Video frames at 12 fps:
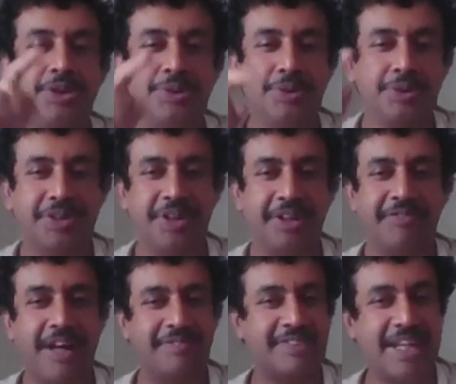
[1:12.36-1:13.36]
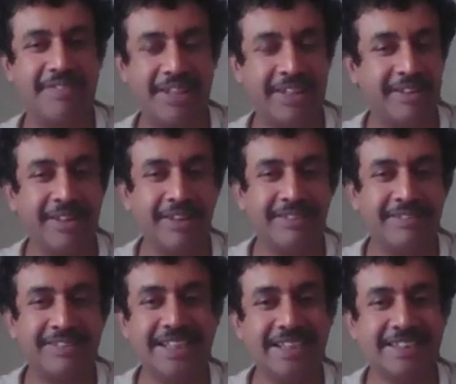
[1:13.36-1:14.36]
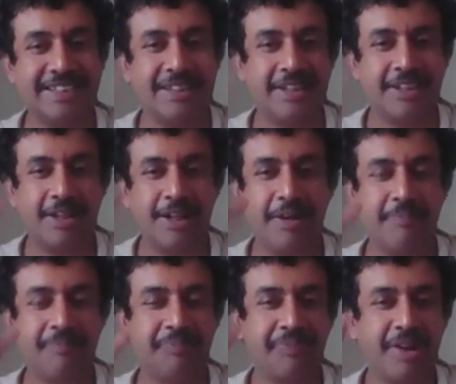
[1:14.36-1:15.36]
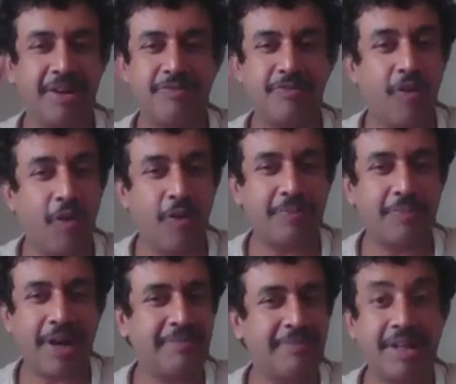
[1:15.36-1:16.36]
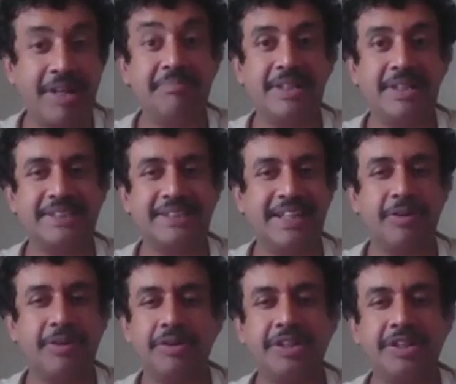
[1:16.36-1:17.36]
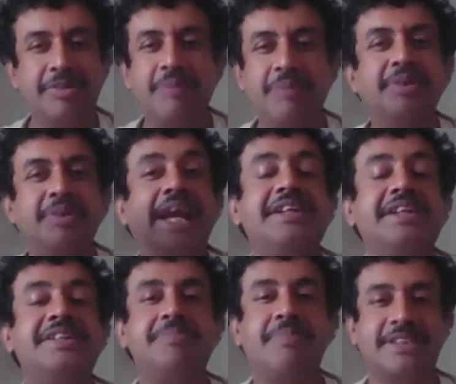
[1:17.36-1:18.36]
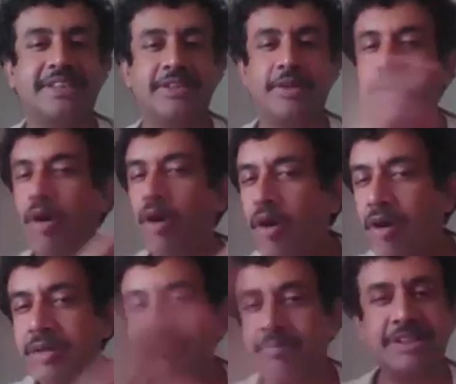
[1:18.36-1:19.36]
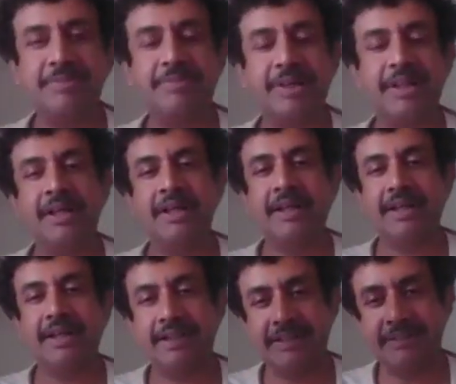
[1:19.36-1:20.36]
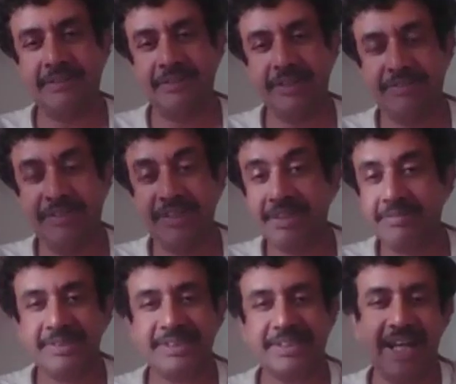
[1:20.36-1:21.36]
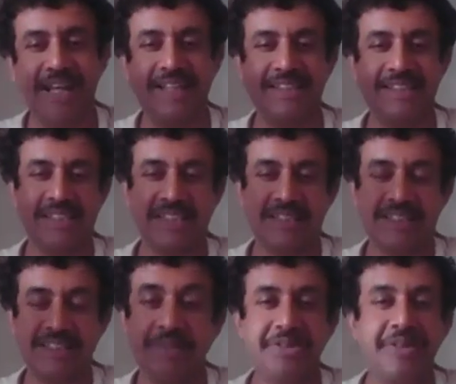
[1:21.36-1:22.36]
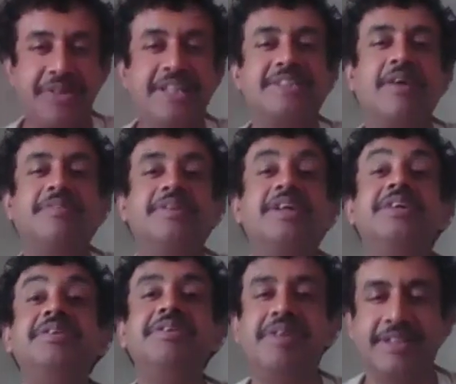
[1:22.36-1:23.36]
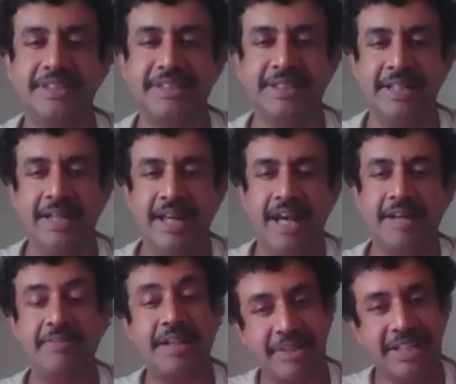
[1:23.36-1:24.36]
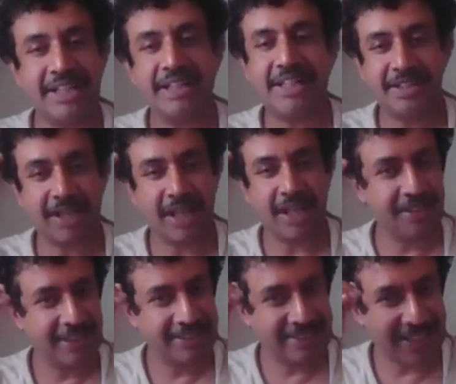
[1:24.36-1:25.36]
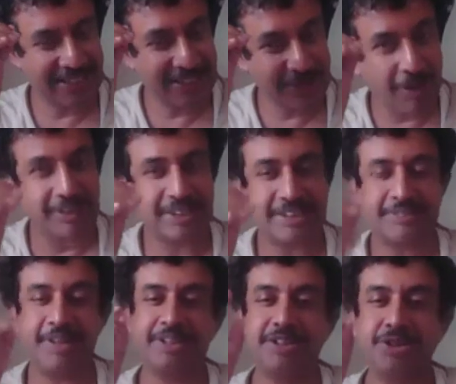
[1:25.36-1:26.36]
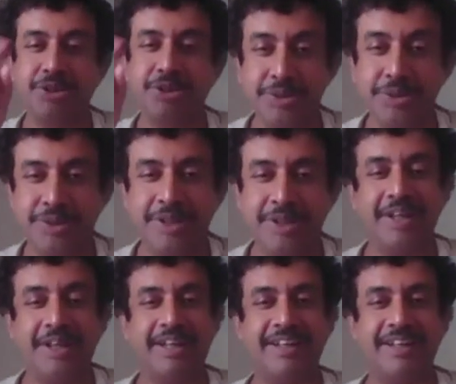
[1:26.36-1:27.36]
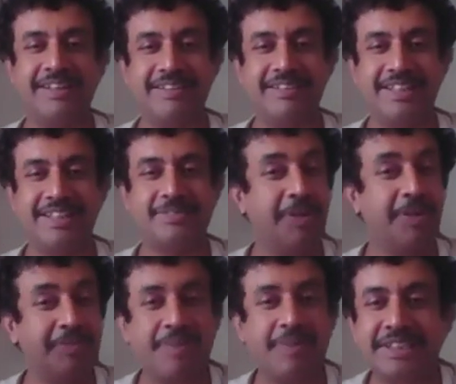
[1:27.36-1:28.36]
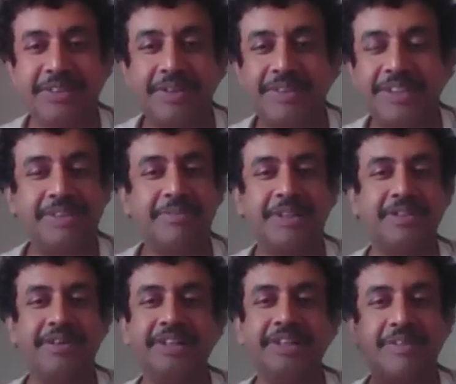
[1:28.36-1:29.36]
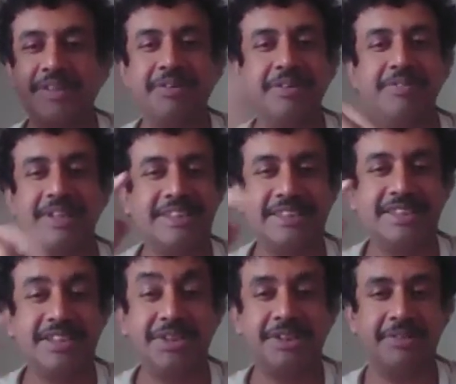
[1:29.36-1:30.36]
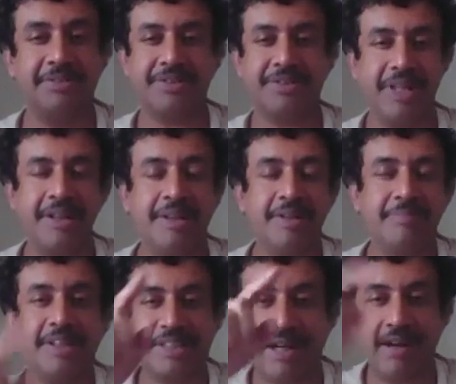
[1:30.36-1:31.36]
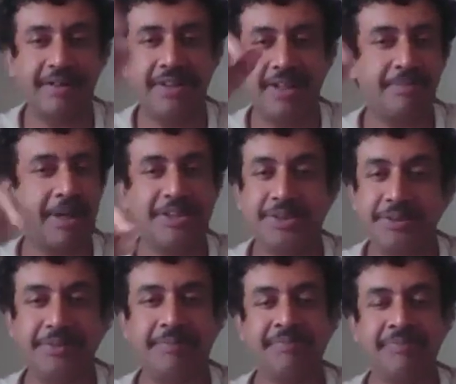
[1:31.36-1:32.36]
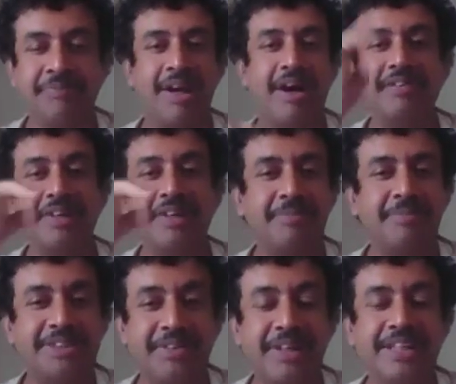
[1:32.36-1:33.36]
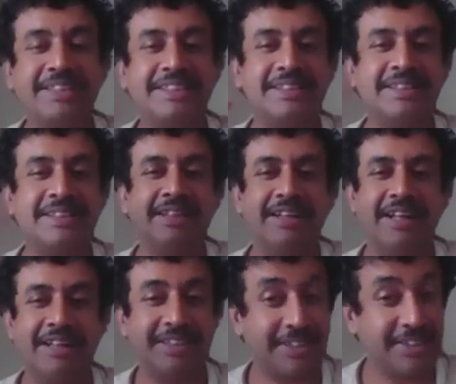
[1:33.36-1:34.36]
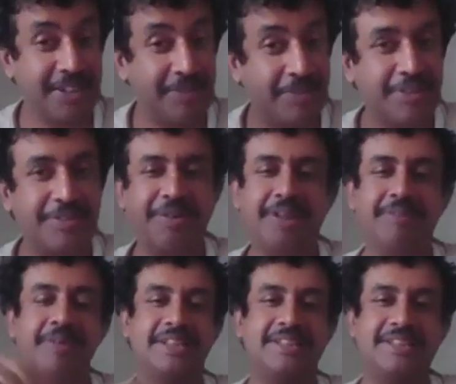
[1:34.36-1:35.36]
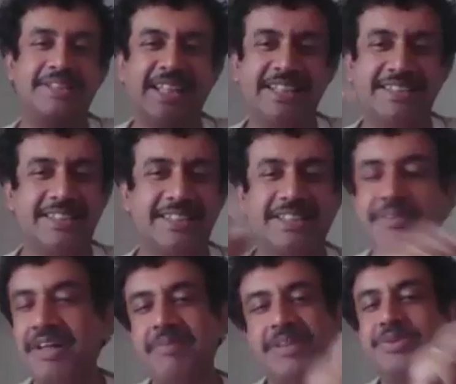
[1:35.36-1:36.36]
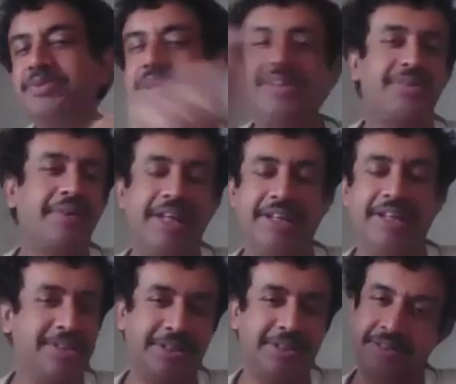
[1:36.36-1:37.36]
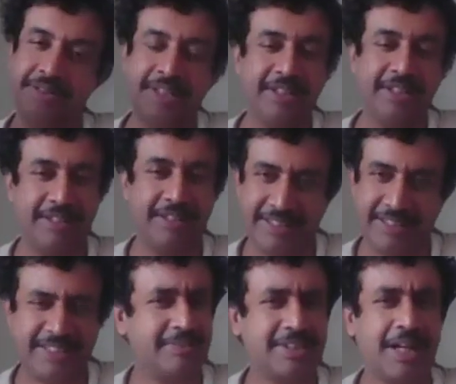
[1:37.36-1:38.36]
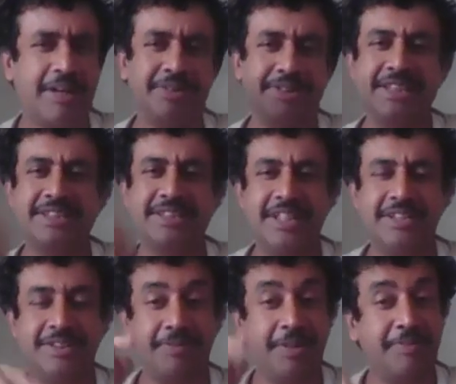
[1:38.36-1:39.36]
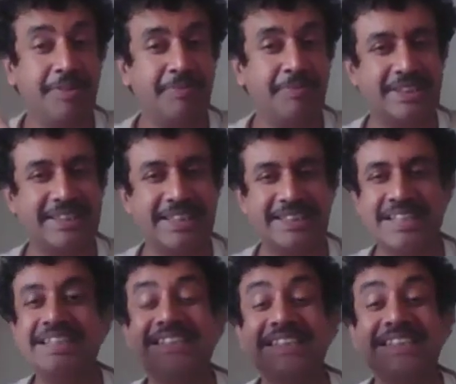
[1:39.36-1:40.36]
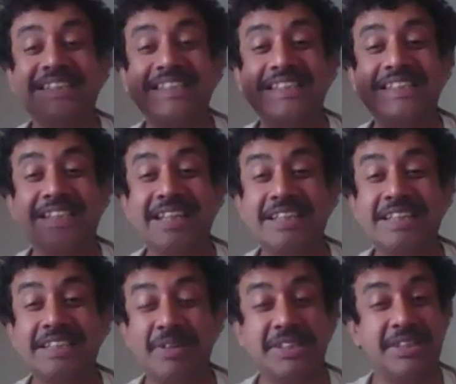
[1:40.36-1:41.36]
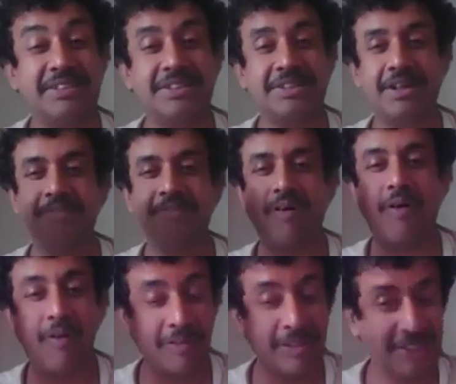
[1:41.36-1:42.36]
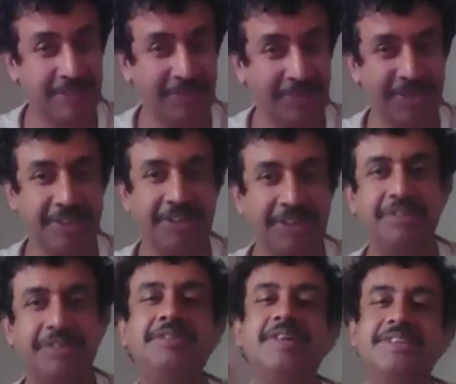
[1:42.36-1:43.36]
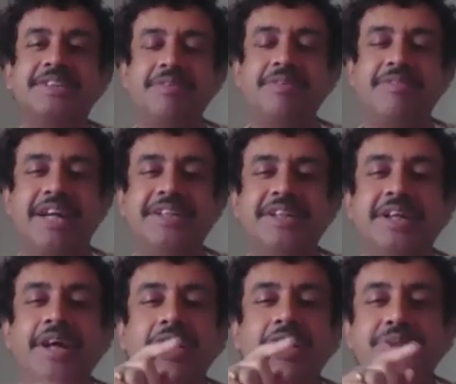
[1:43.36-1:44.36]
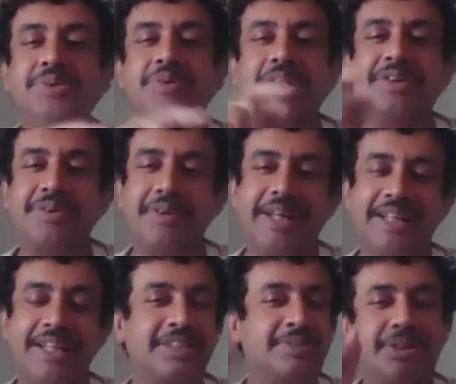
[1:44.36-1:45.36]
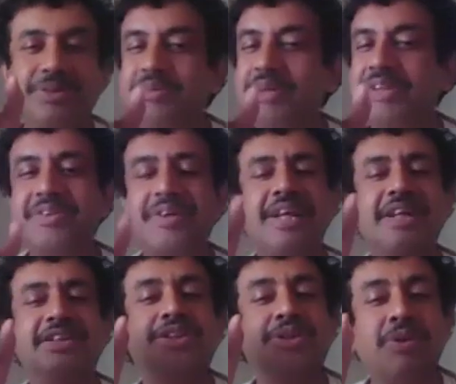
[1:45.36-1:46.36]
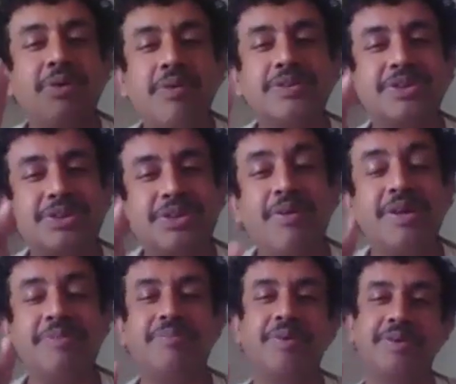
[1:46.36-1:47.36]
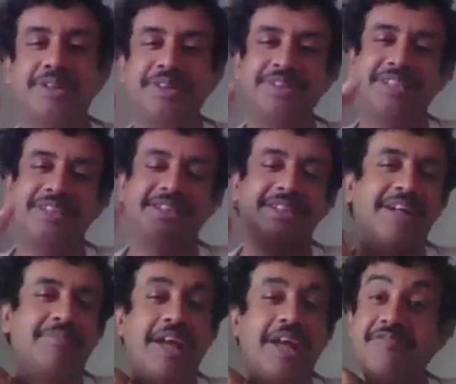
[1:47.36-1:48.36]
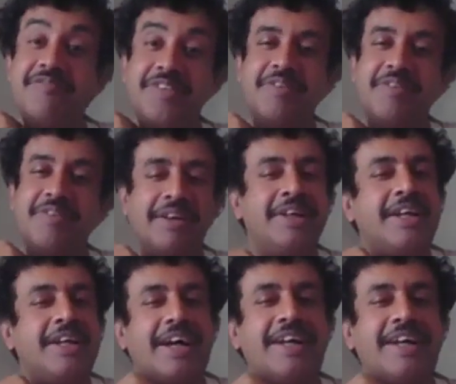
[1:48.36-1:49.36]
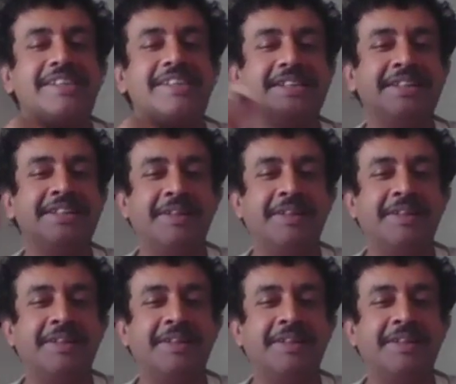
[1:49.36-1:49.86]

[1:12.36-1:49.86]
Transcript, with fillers: two, three, five, seven these um, four prime numbers can contribute up to 80% of all possible uh, rhythms and uh, symmetries of the universe. And mathematically, I, I, I saw this because two uh, is 50% of the symmetries of the universe is C2 symmetry because 100 by 2. 100 by 3 is 33.3, uh, but 6 is divided by 2 and 3. So uh, it comes down to 16. So 50 plus 16, 66% of all the symmetries in the universe you will find two and three. That's why two and three are so, so important and come everywhere. And uh,